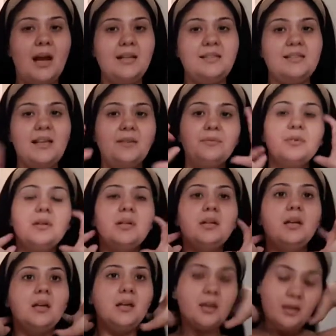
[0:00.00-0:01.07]
I
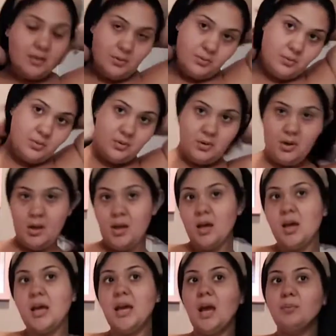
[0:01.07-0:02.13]
definitely
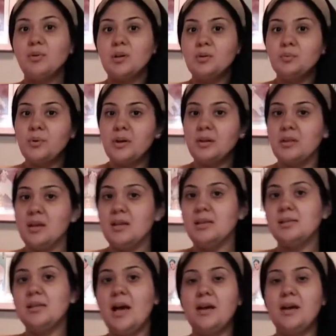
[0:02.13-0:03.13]
am gonna wear this